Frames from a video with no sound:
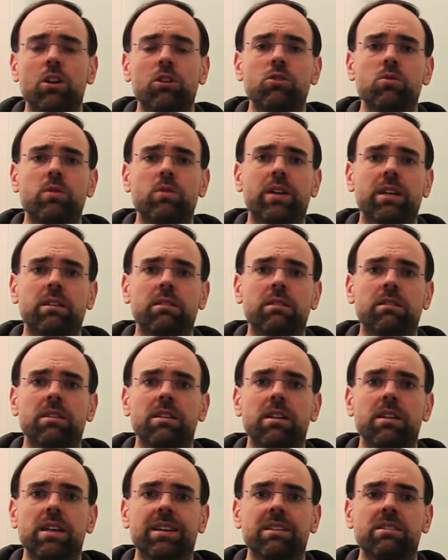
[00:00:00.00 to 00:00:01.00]
you
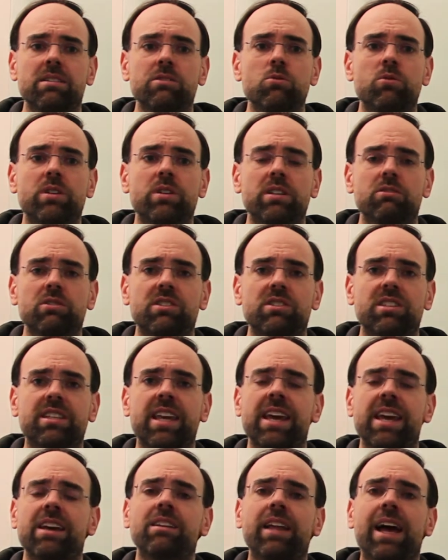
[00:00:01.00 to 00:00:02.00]
can
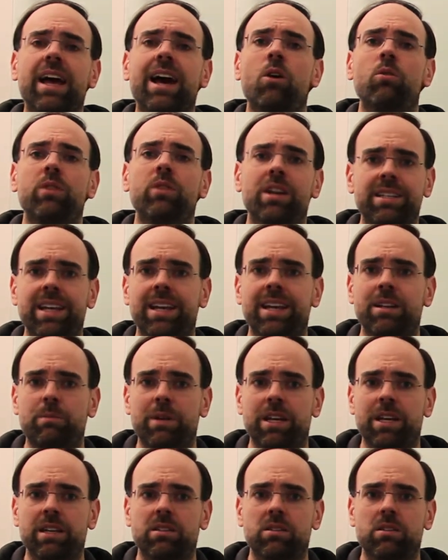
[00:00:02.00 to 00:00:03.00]
scale out a
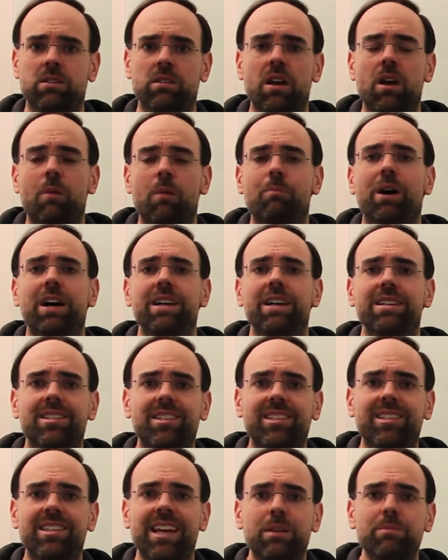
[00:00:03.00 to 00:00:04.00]
database by
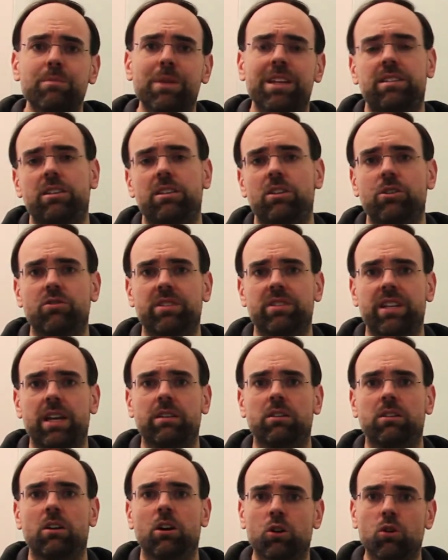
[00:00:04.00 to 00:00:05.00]
segmenting your
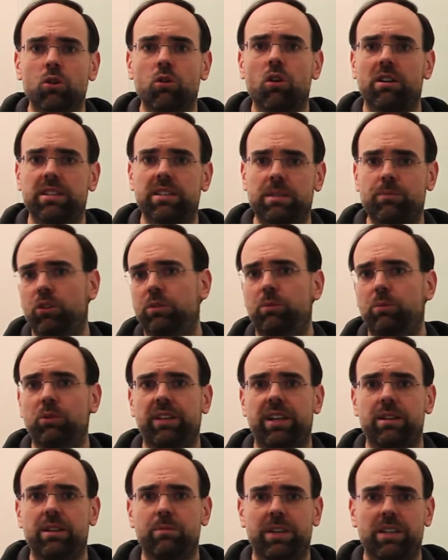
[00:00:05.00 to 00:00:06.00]
data across multiple
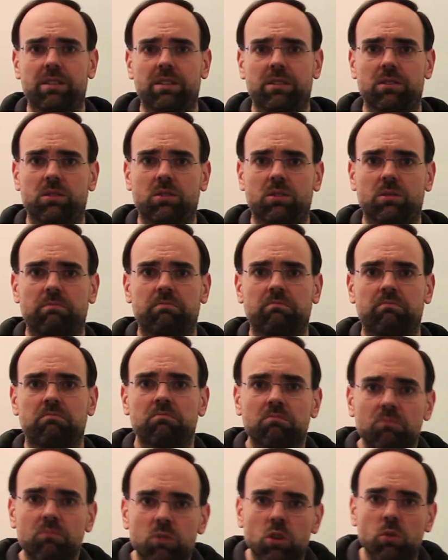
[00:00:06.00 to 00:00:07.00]
databases.
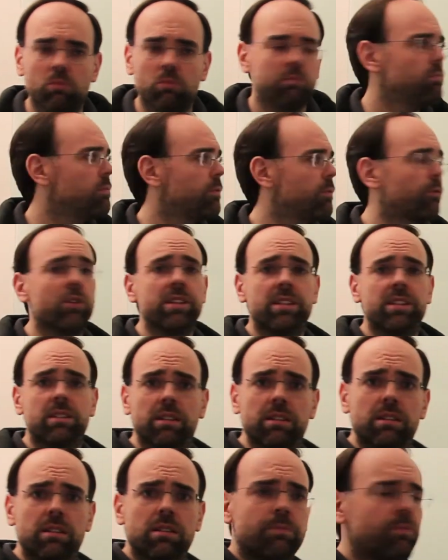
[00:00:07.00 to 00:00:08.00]
So, for
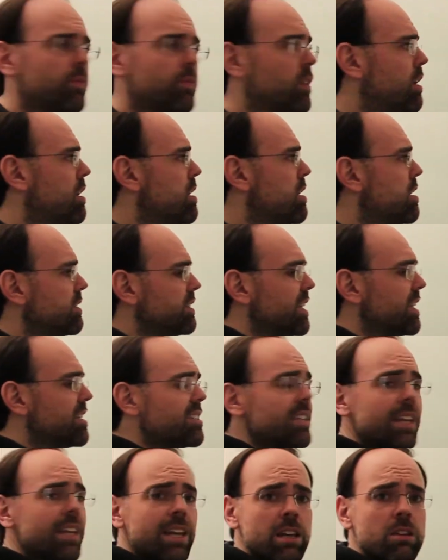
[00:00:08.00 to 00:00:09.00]
instance, let's
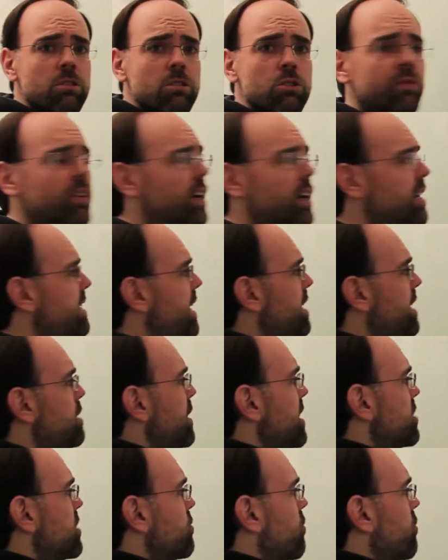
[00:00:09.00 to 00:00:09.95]
say you've got a database